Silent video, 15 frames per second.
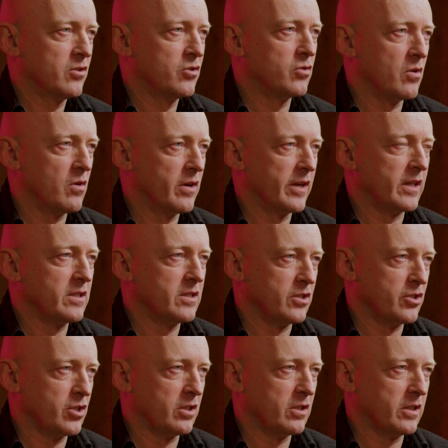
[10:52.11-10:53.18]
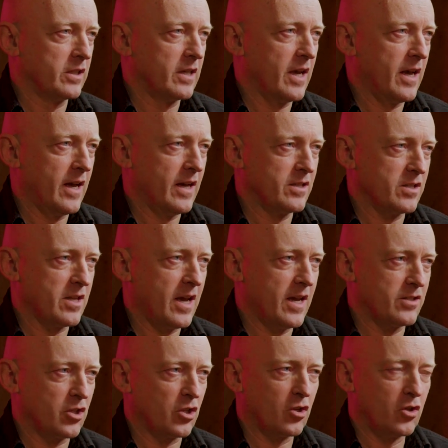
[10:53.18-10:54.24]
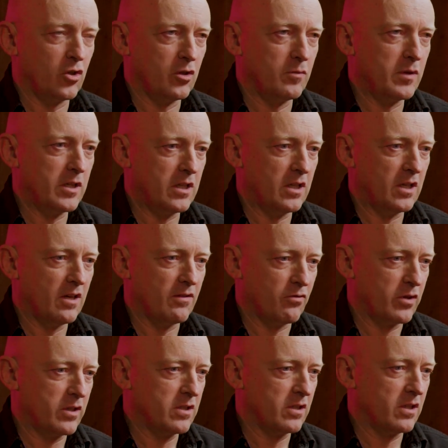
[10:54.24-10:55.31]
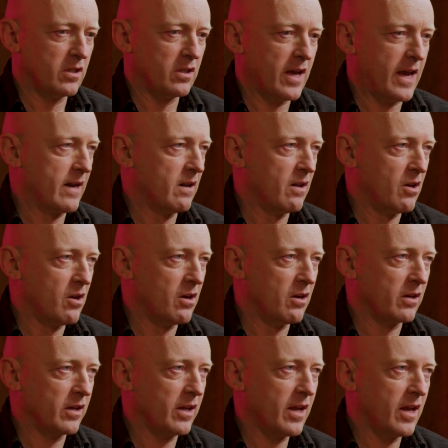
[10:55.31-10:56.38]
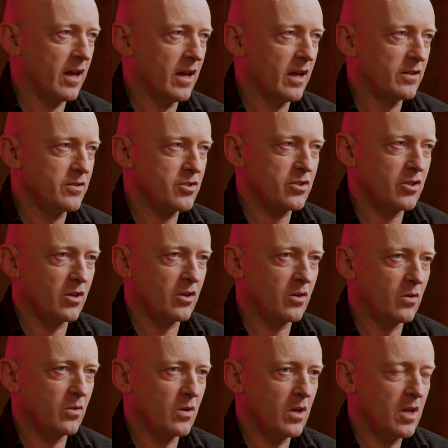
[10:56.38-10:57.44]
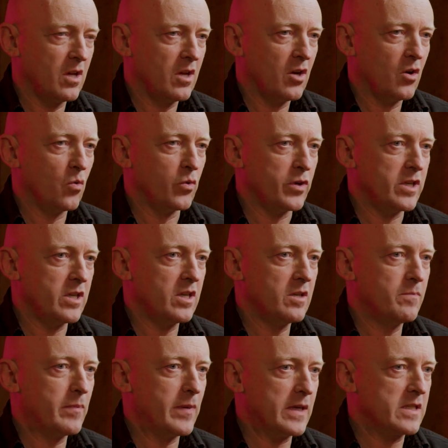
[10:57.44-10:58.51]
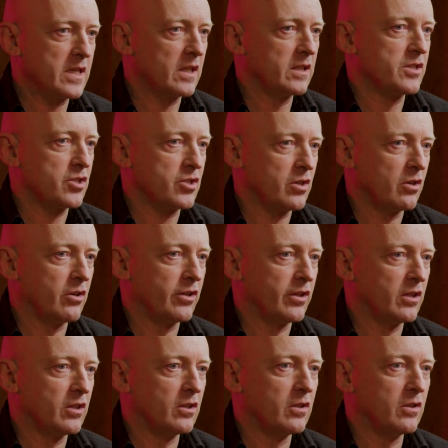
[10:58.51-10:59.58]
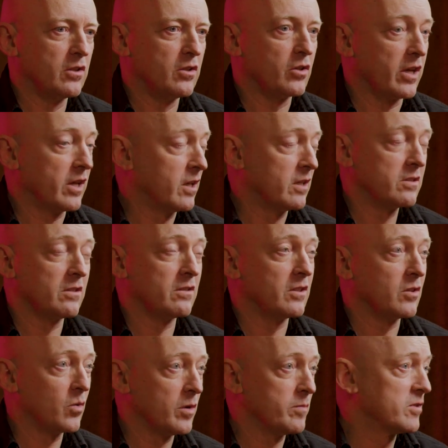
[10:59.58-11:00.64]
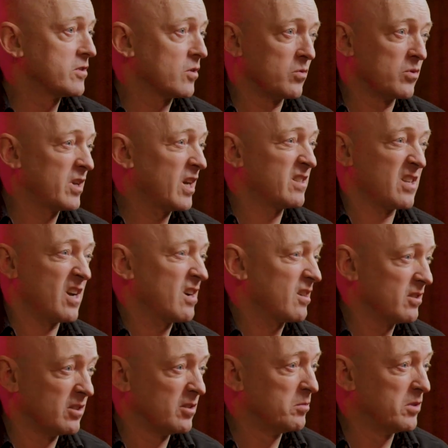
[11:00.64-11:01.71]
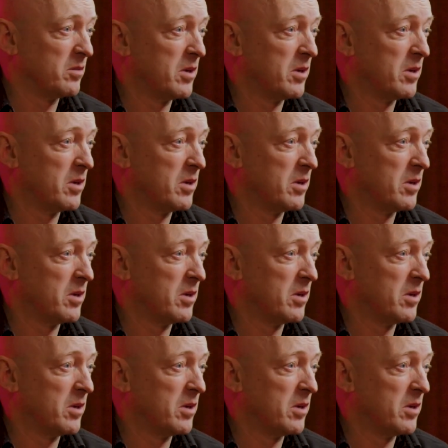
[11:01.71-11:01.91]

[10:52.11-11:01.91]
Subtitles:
drawing it digitally as it could be if we did it analog. And so we basically started looking into the equipment. So we can talk a little bit